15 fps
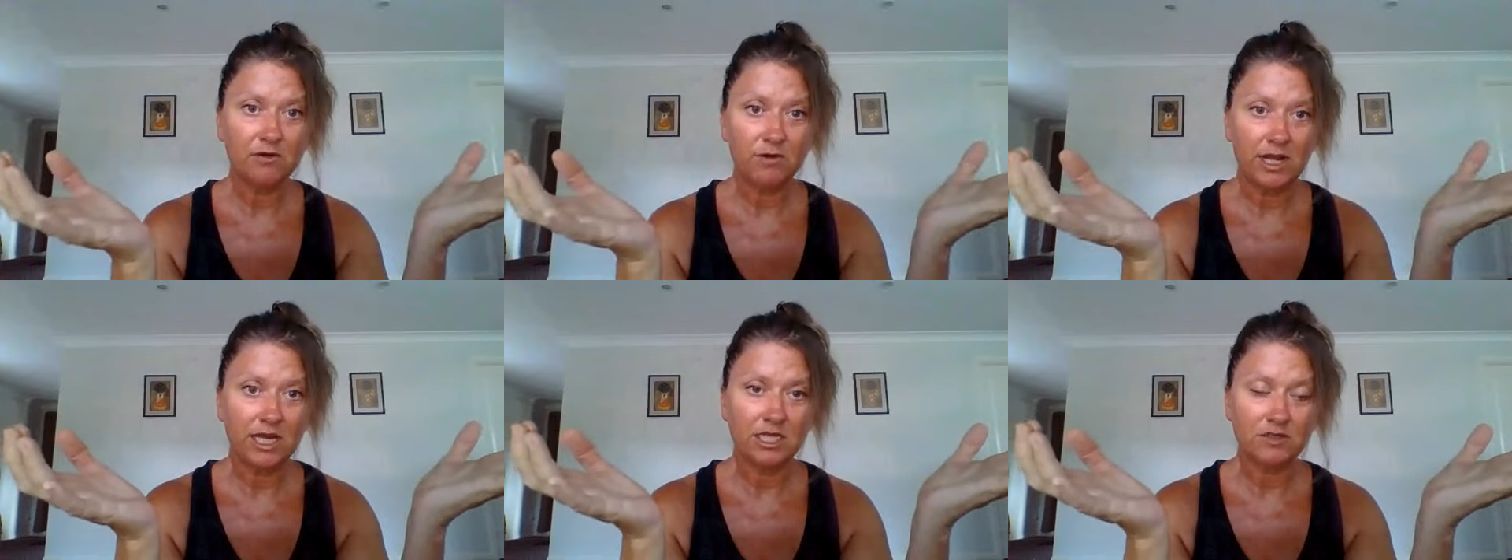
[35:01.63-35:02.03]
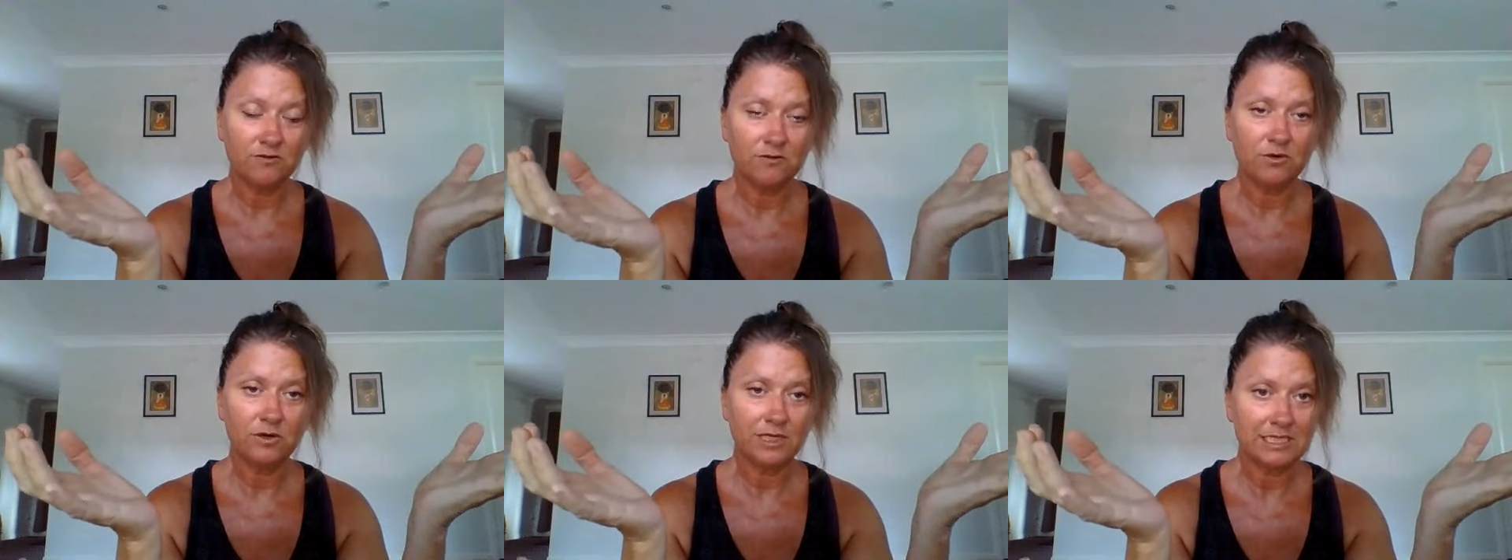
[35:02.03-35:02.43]
range,
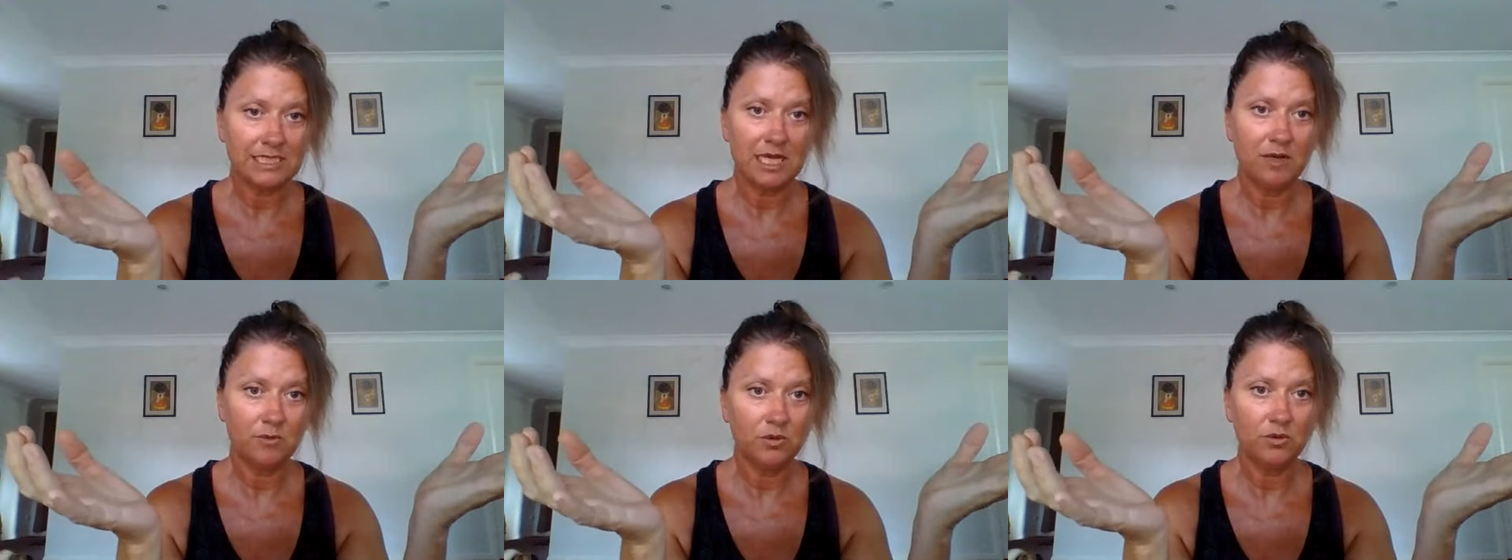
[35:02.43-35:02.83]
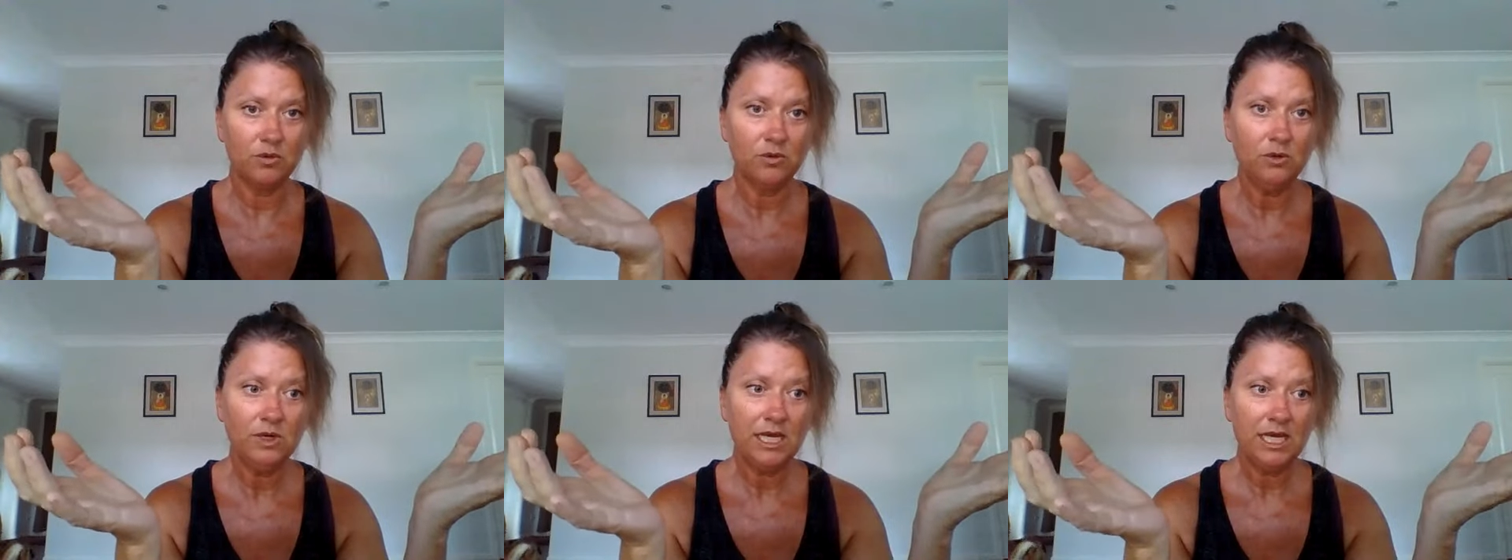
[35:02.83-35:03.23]
for
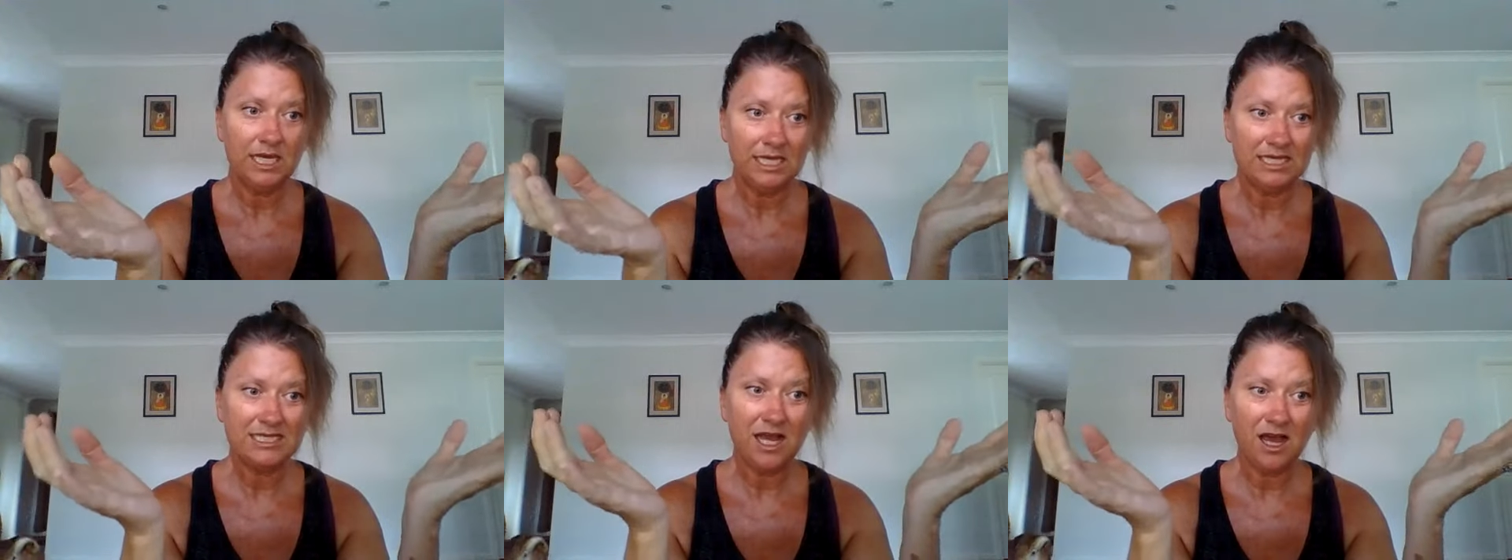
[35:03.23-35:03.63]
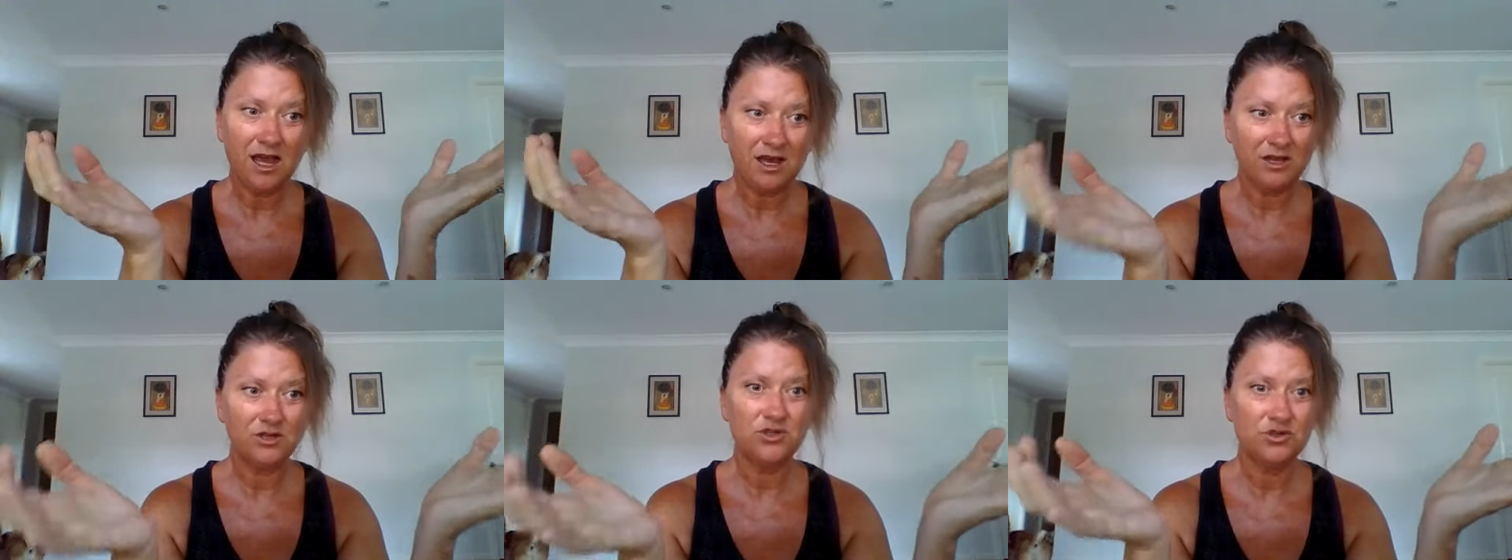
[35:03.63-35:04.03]
example, is
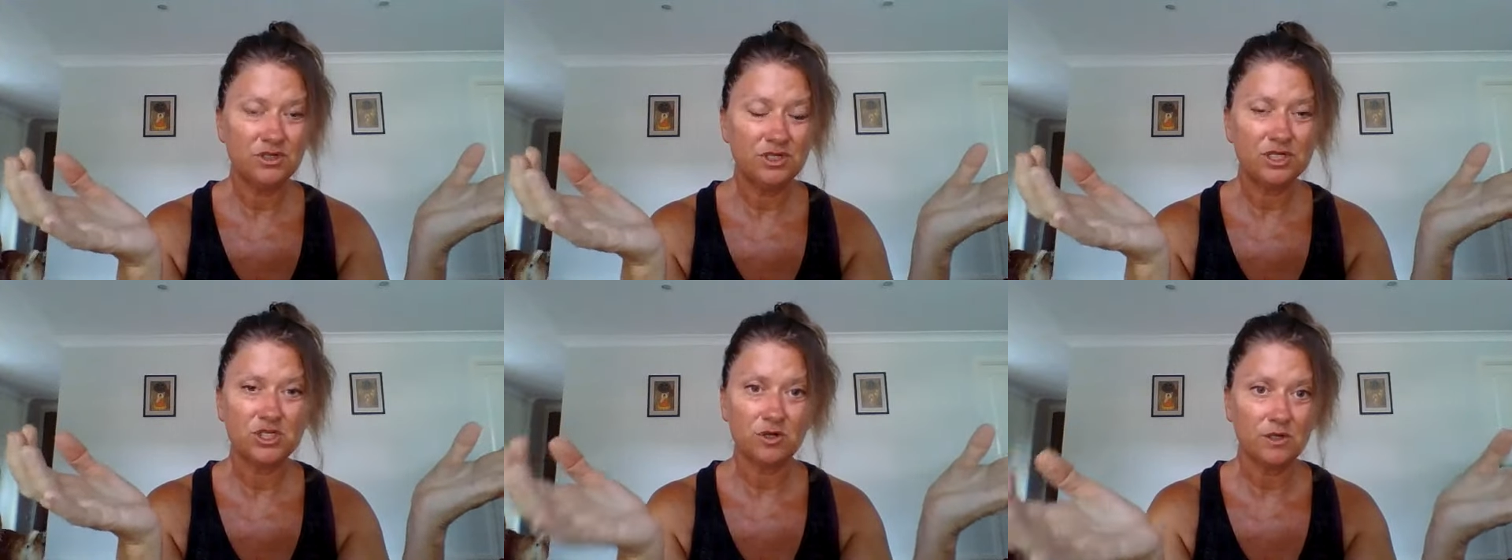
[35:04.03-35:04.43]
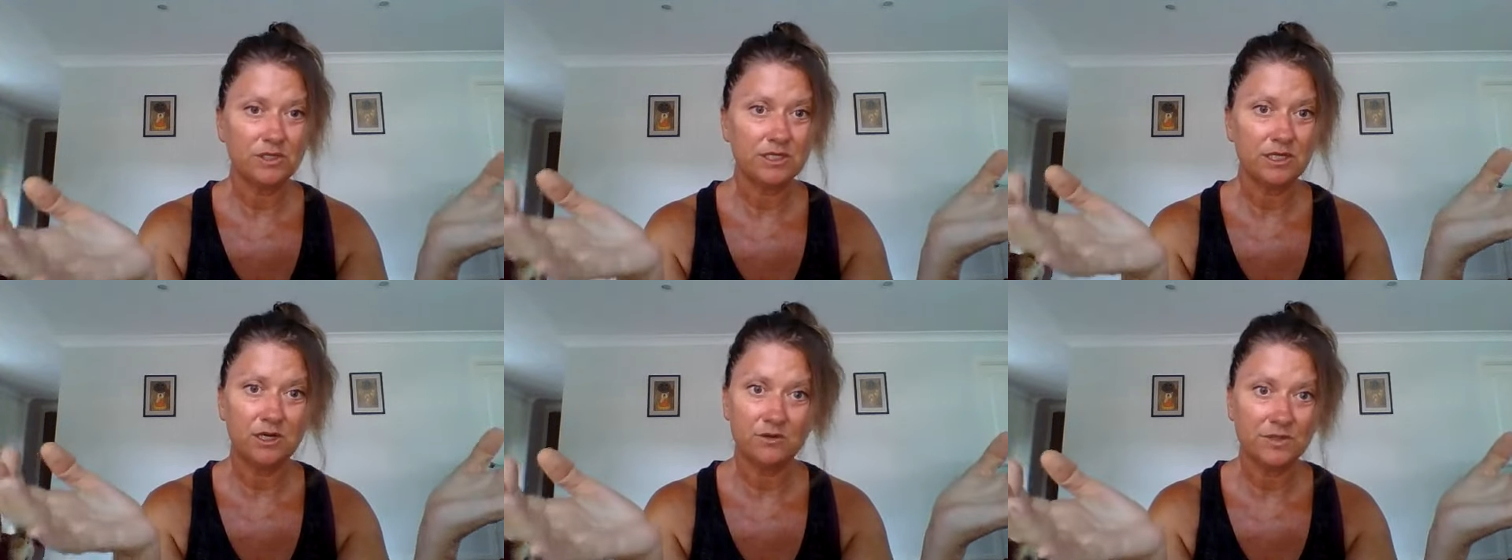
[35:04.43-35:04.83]
$100
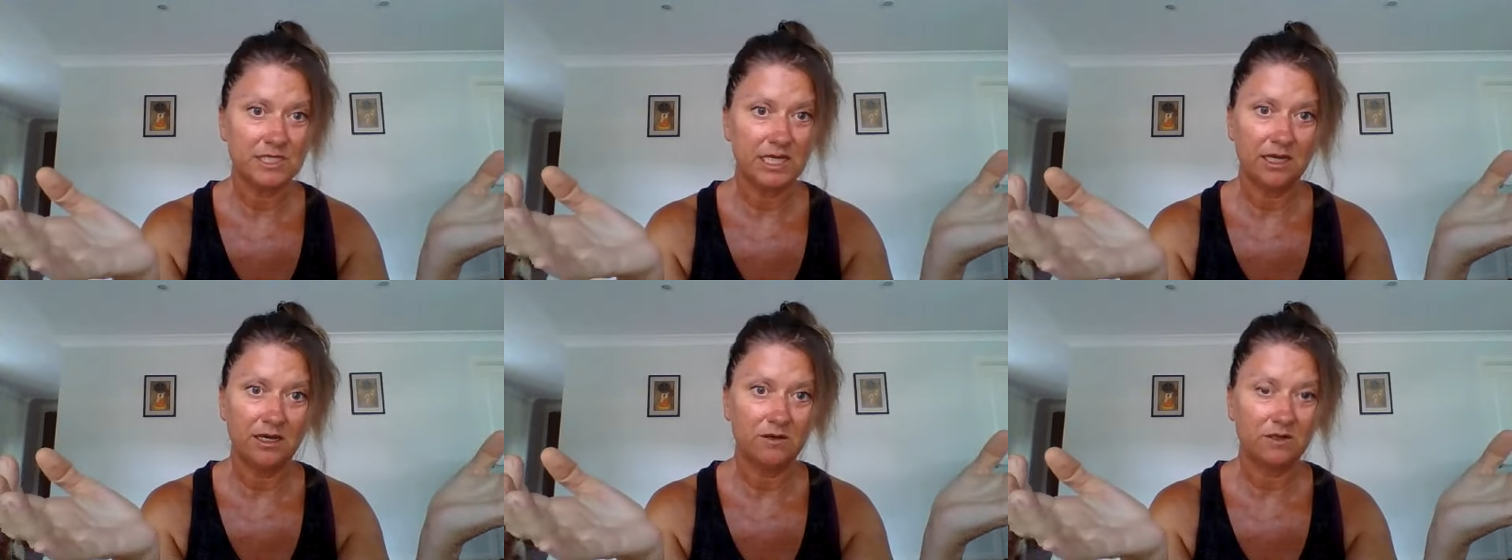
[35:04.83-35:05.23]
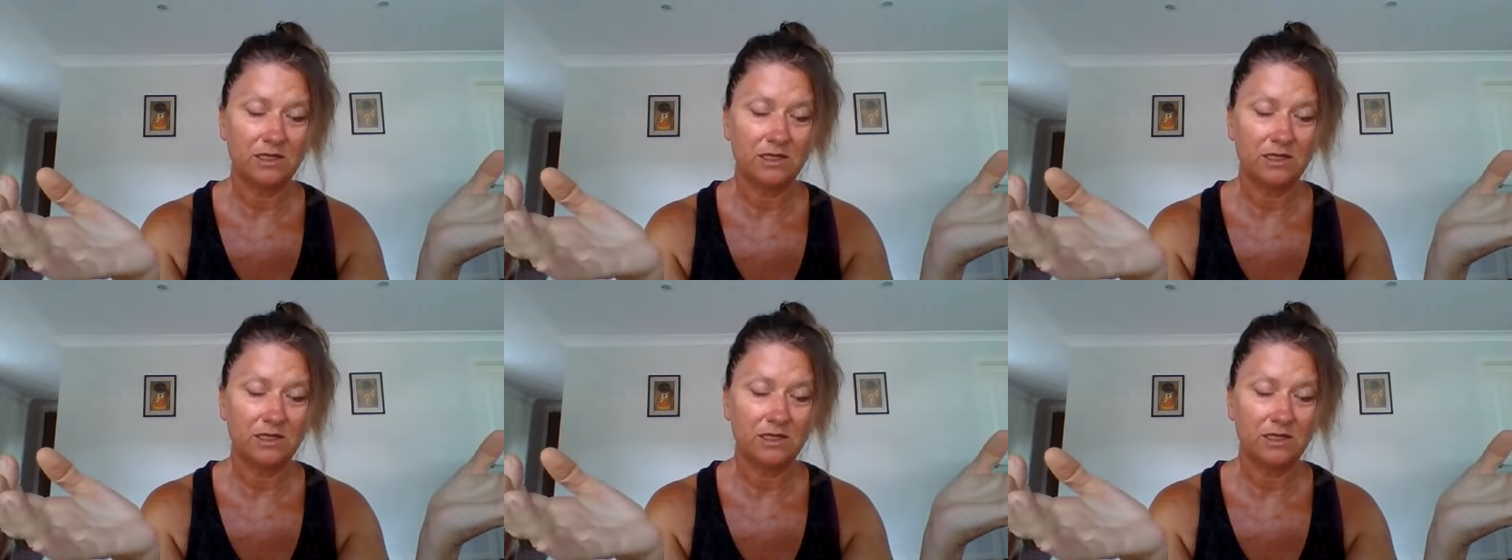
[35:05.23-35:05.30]
wholesale.